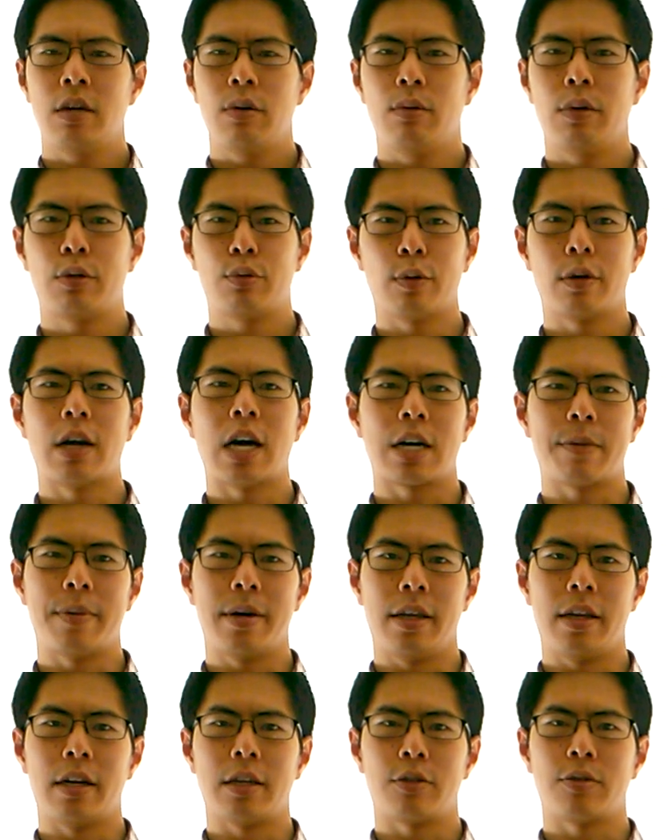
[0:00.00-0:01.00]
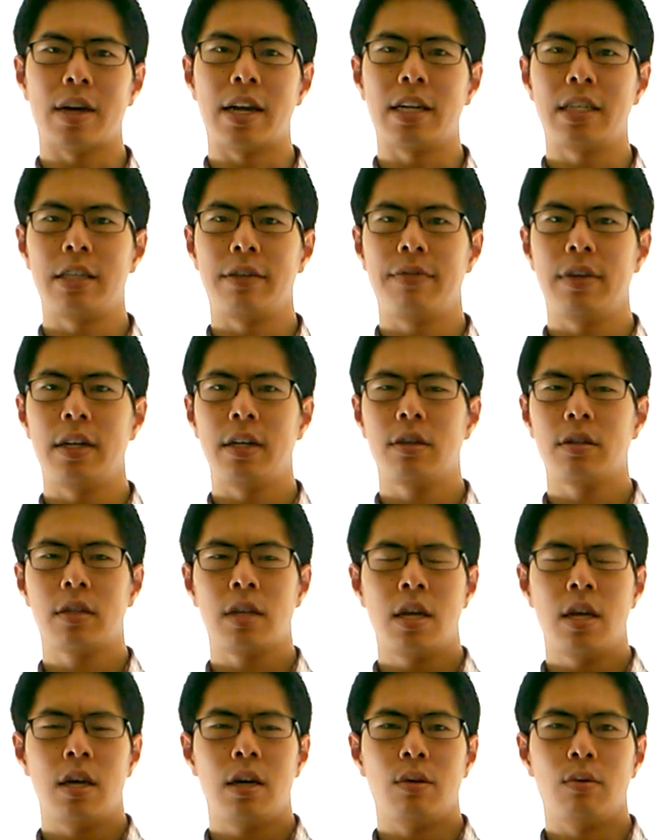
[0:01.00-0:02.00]
which we'll talk about in our strategy
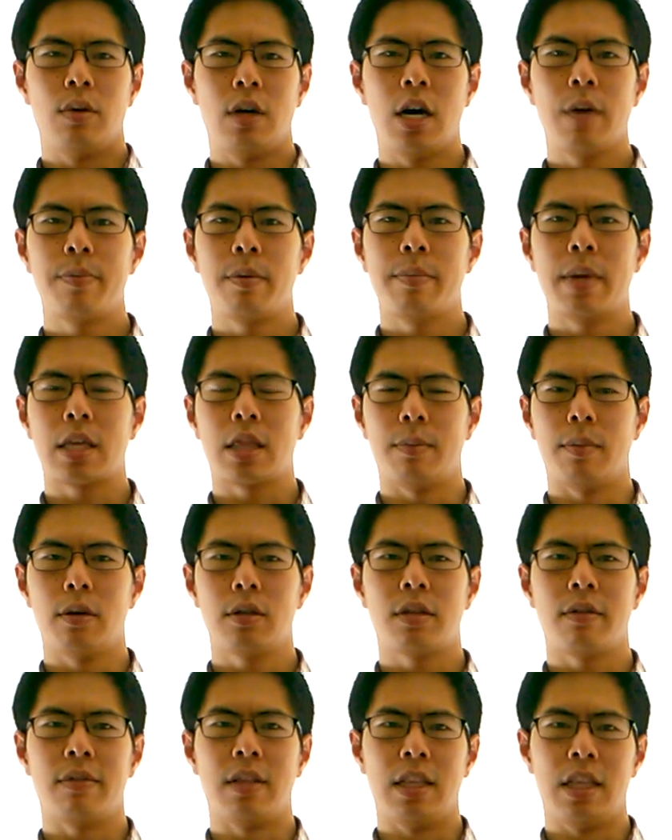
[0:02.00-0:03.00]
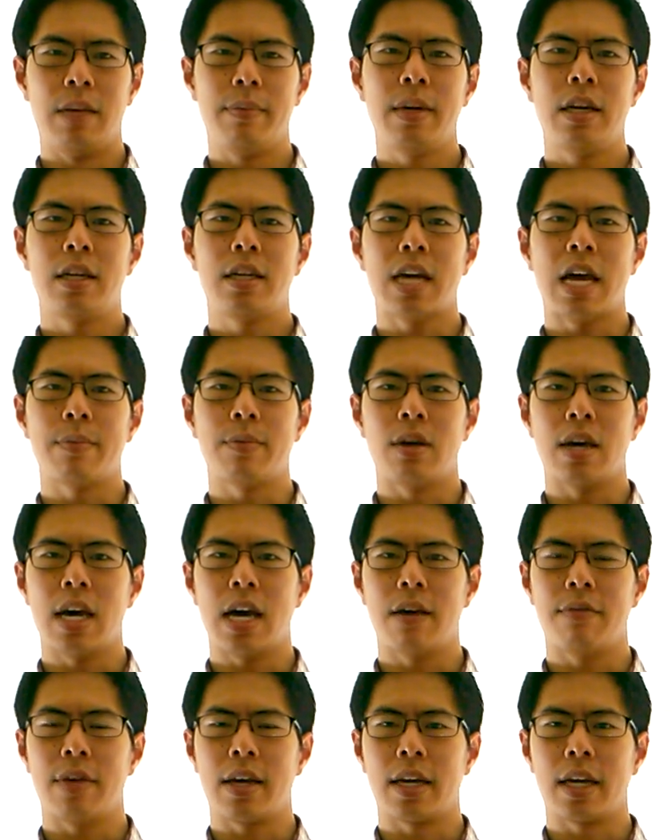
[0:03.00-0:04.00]
videos, will help you make the most of the limited time you
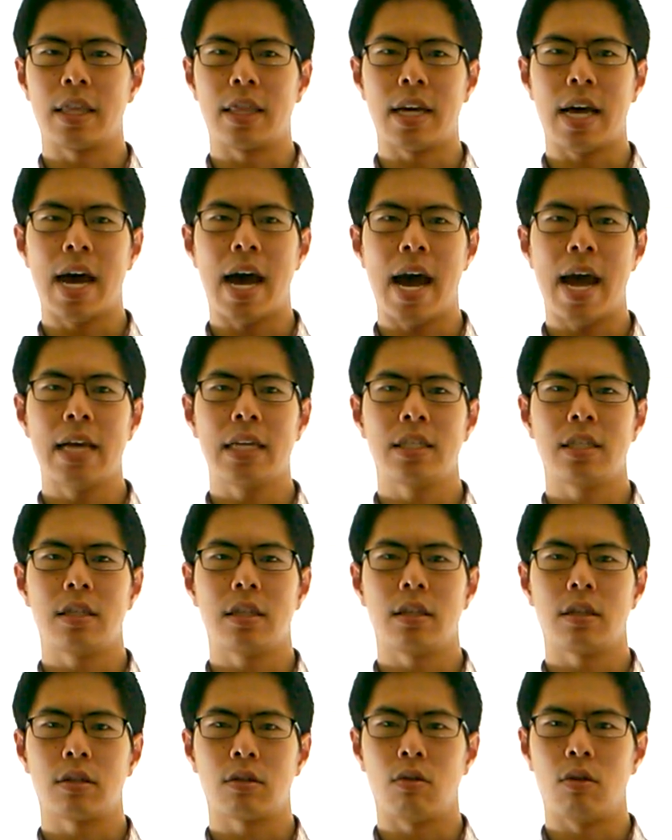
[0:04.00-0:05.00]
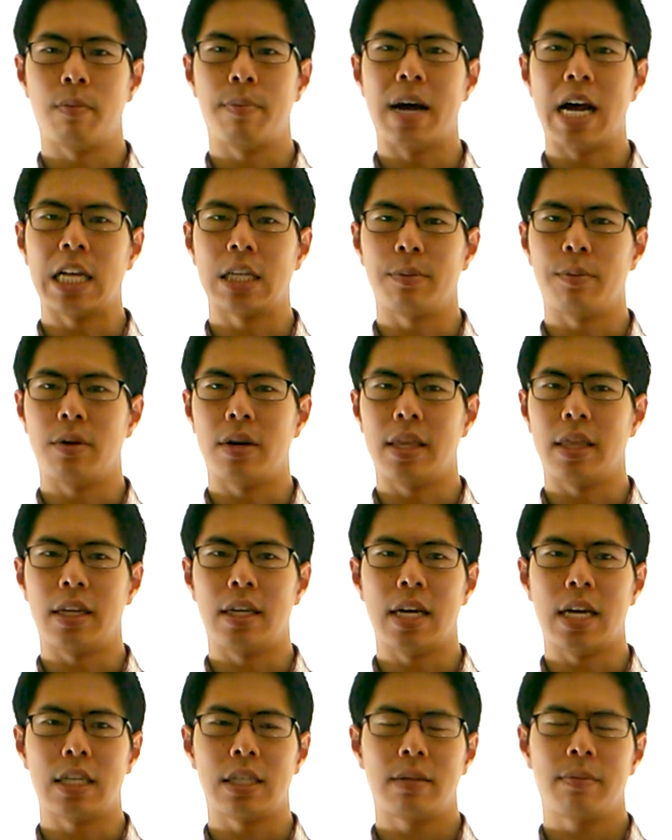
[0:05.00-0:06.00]
have and get the highest score possible on the
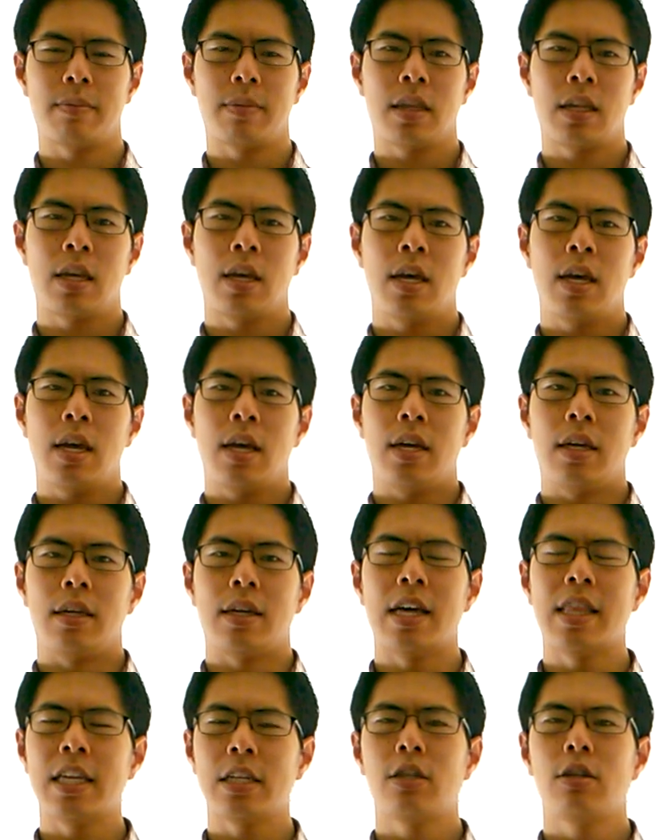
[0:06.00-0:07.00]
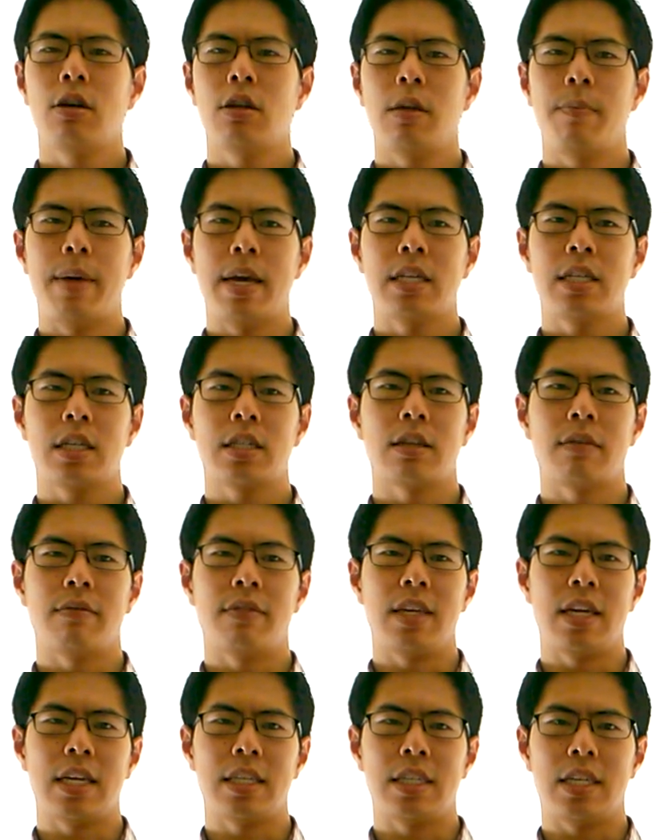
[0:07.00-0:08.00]
test. Now that you know the basics
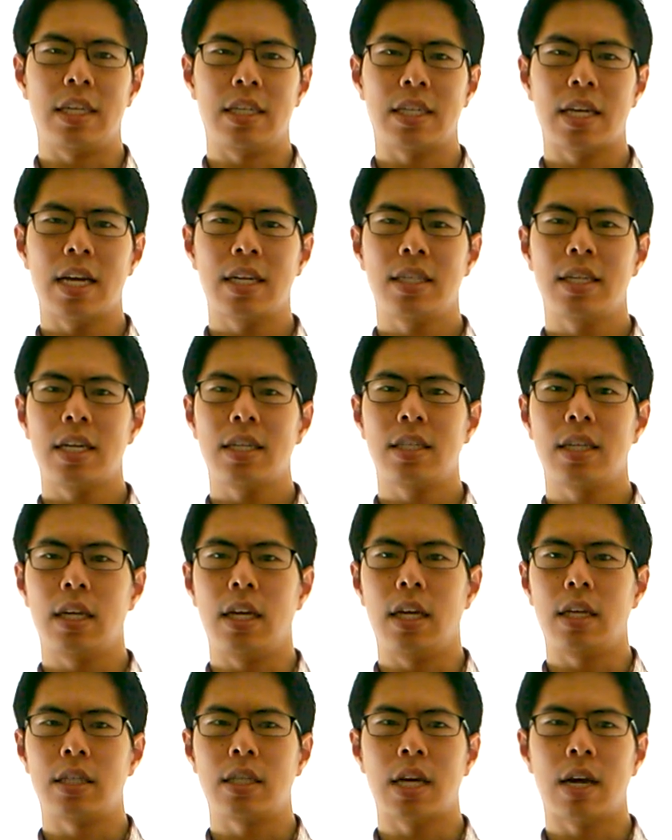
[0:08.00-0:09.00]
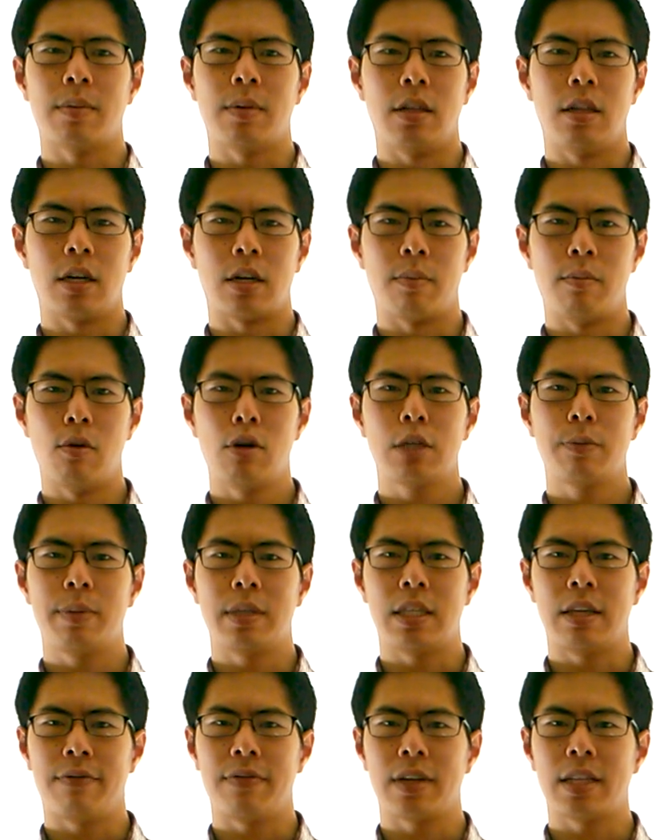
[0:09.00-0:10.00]
of the ACT Science Test, it's time to look more
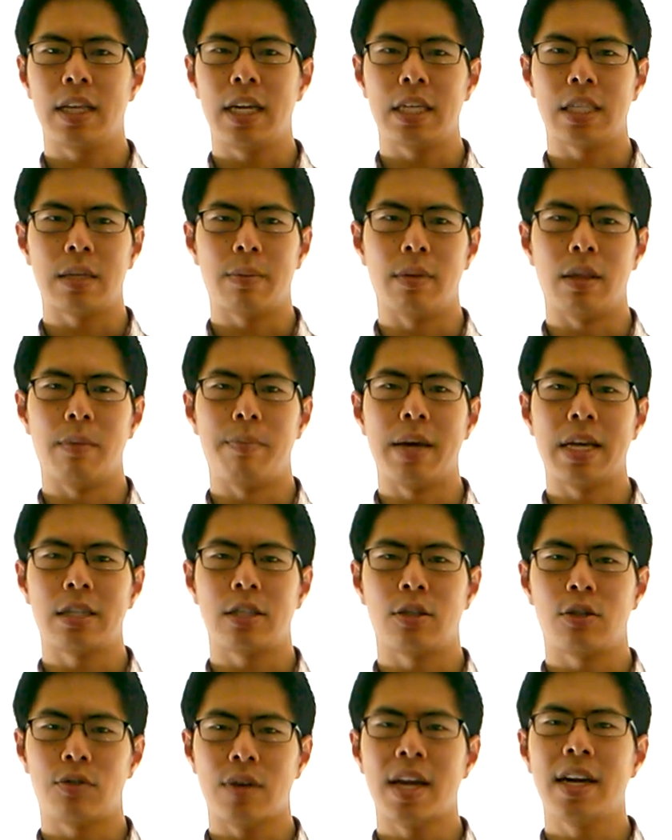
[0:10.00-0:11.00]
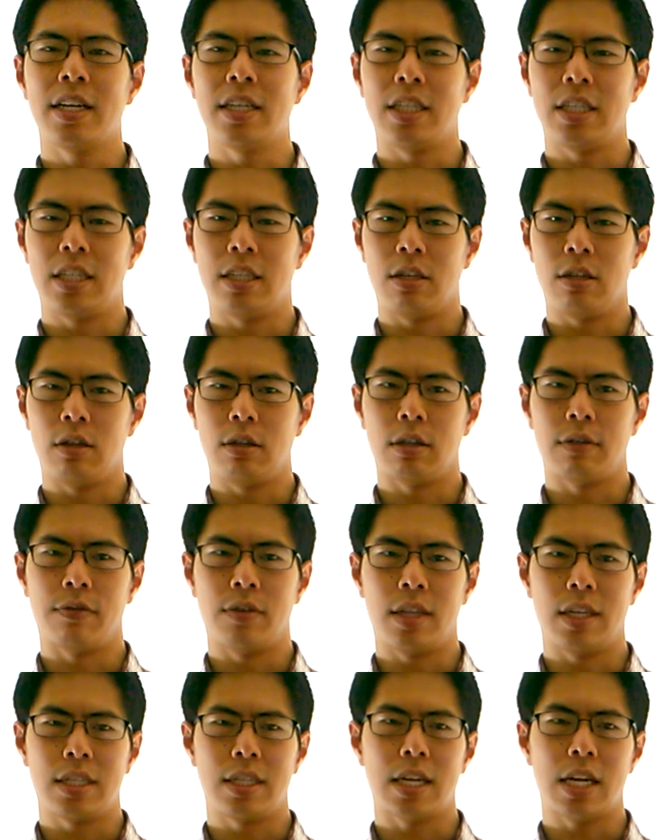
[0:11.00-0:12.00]
specifically at some of the best strategies to use
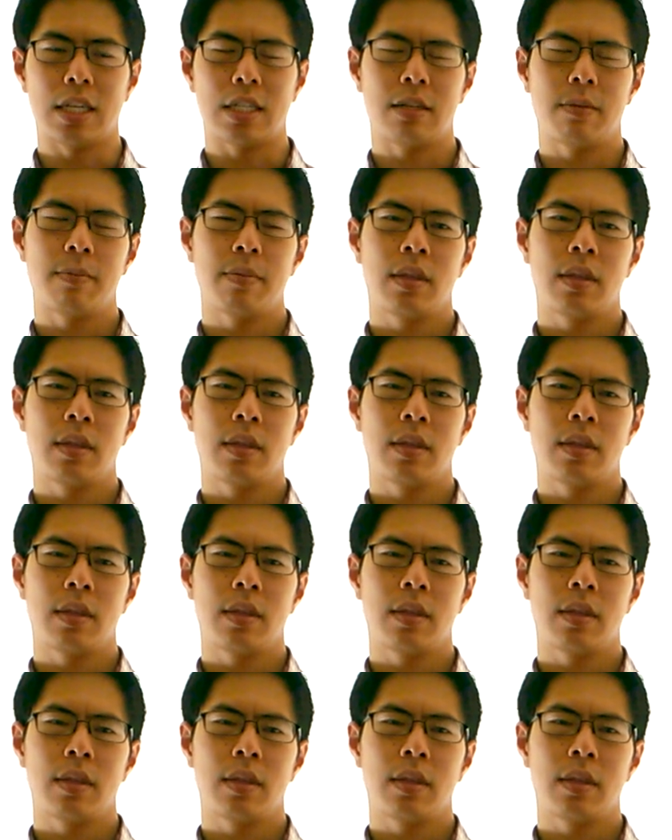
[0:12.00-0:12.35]
for this test.